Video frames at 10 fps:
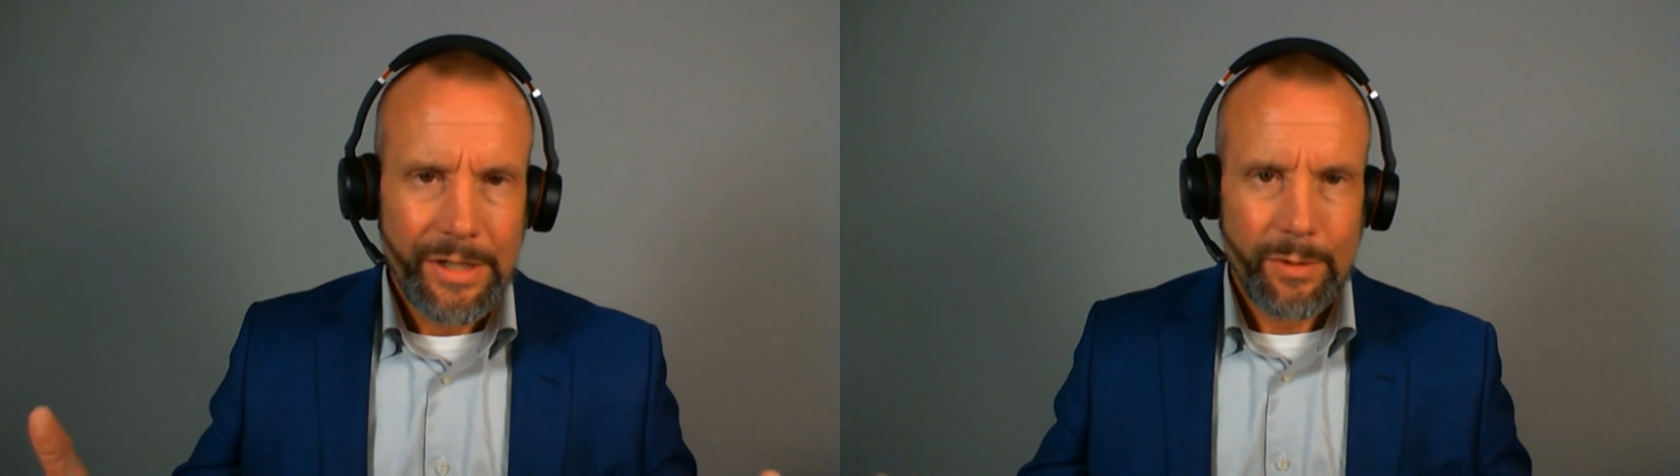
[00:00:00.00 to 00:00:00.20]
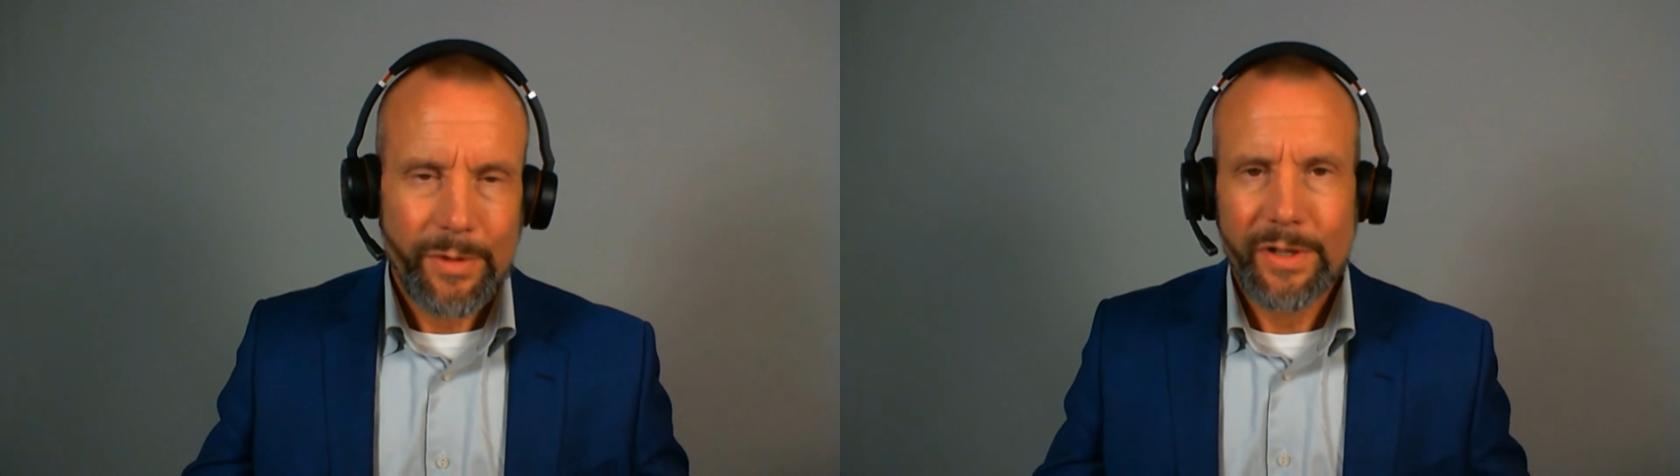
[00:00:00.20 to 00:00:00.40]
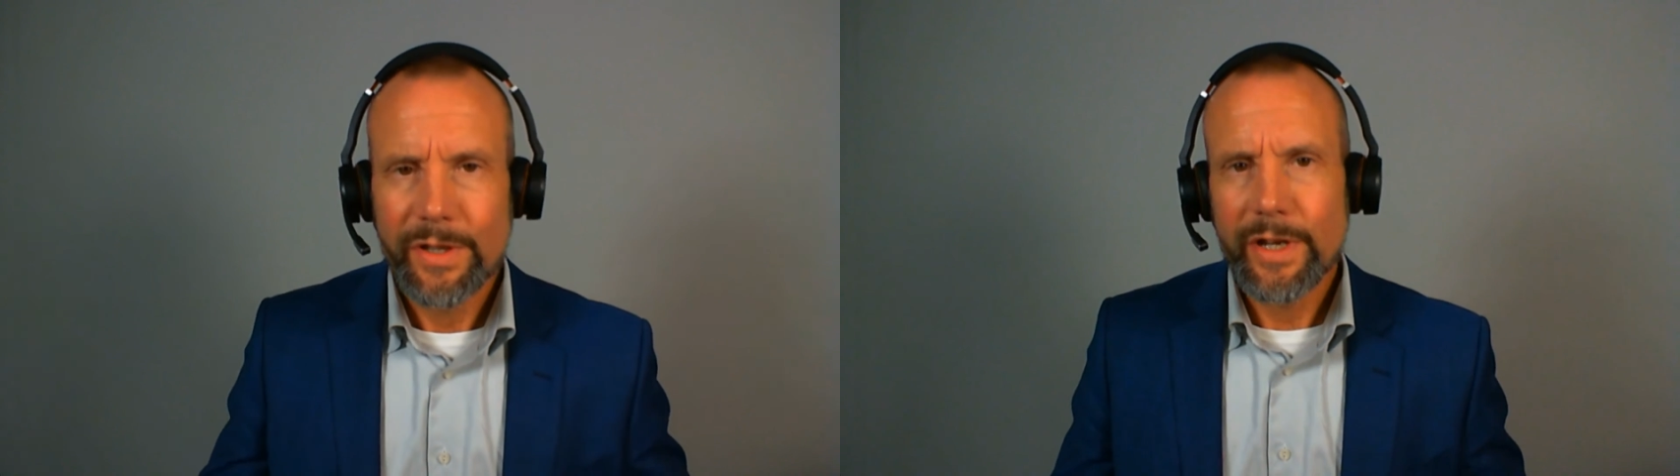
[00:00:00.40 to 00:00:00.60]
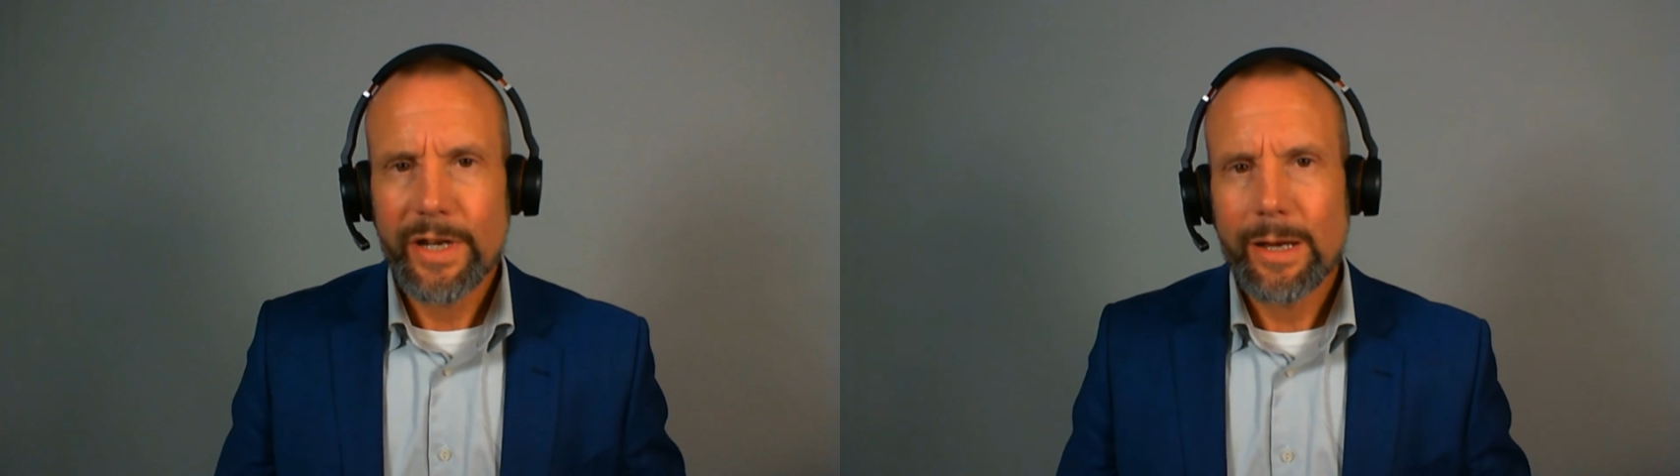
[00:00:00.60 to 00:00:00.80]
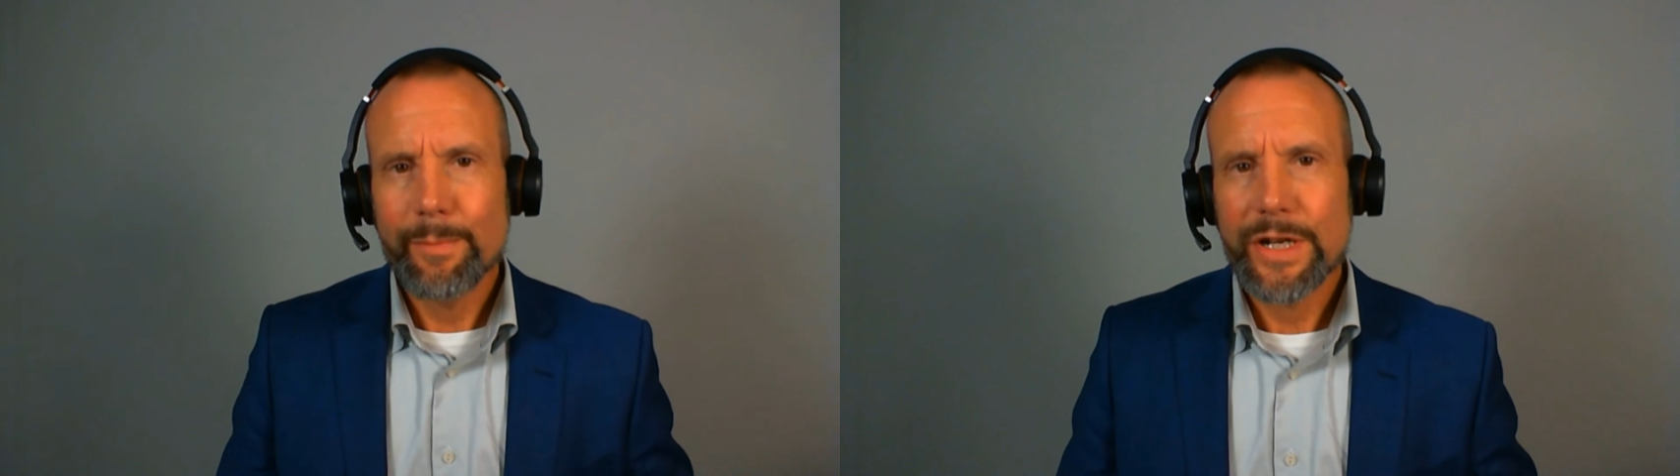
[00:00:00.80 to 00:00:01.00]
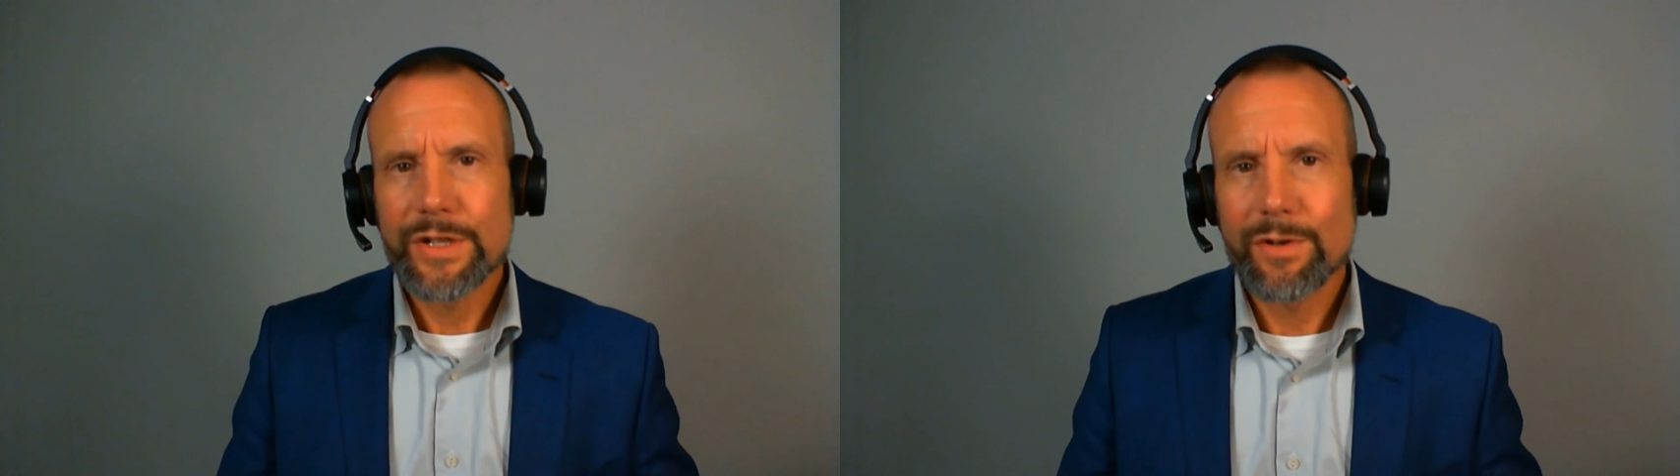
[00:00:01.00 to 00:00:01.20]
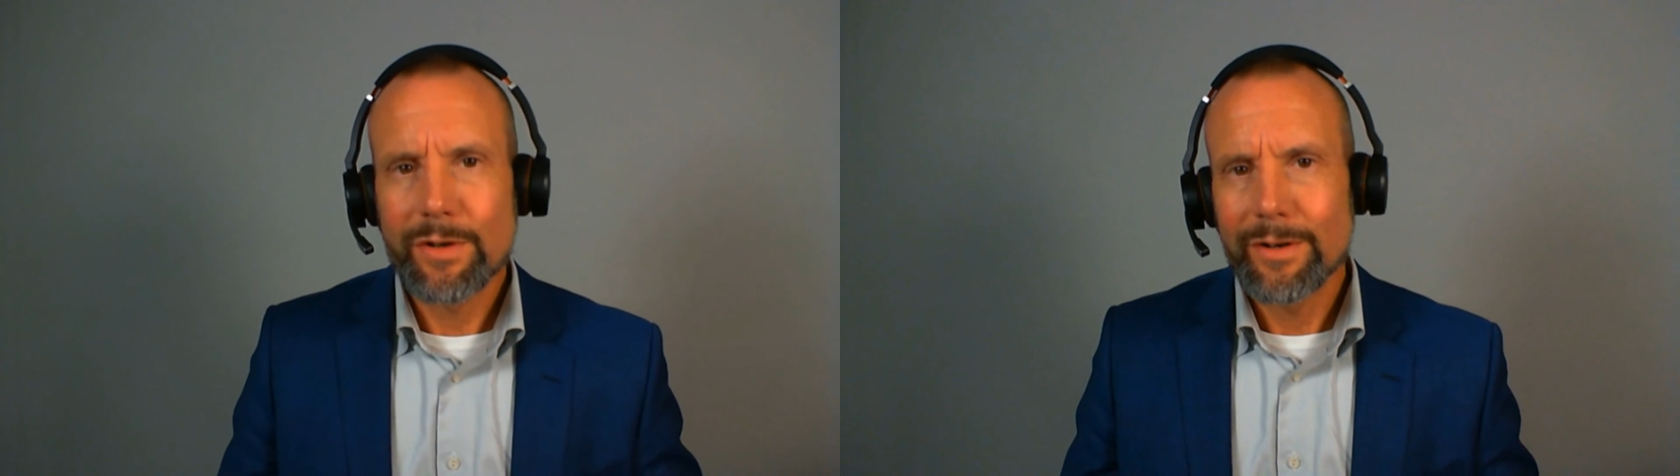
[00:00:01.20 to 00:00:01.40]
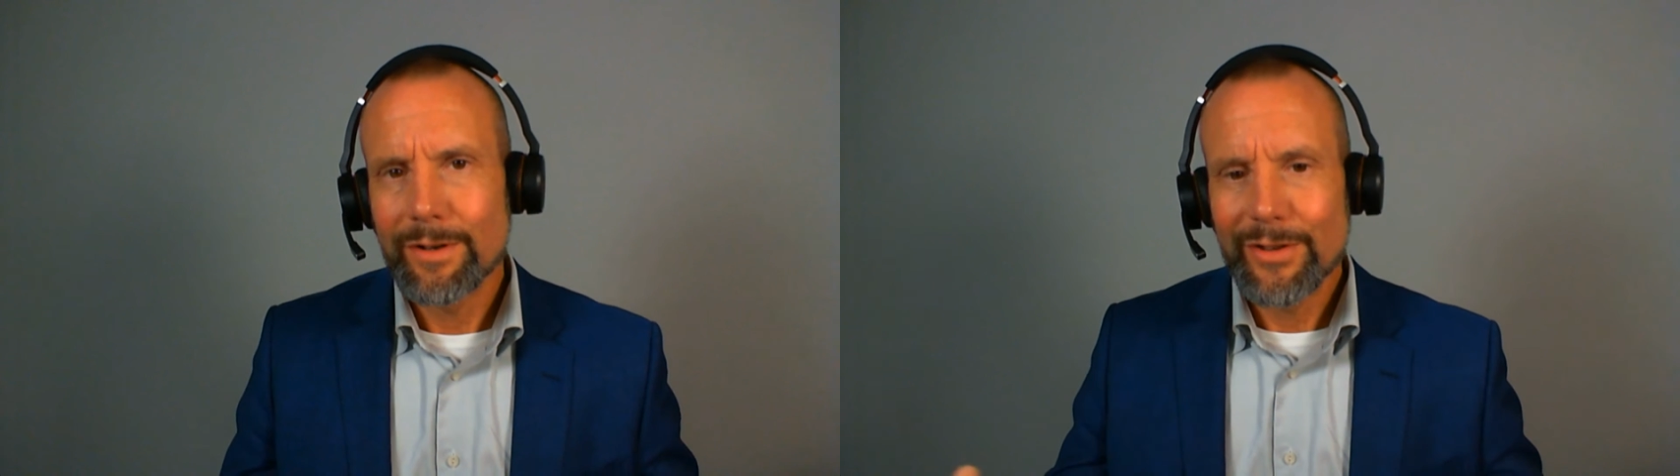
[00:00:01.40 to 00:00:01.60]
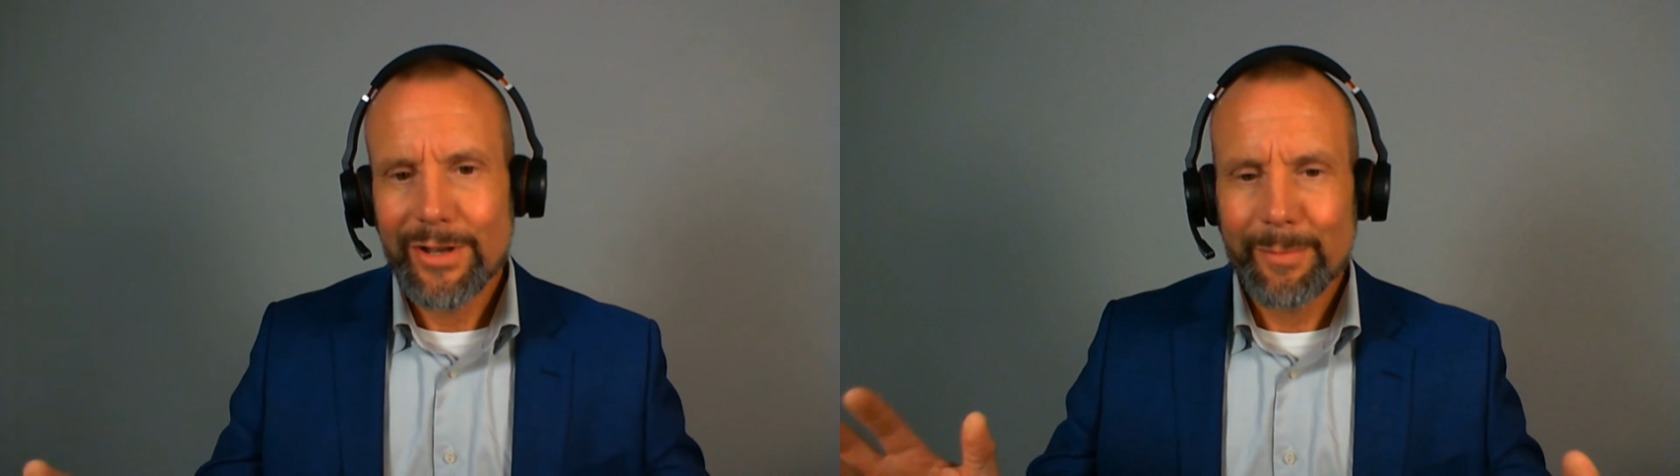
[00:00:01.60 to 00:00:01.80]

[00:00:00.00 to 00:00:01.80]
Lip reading: So the dynamics are,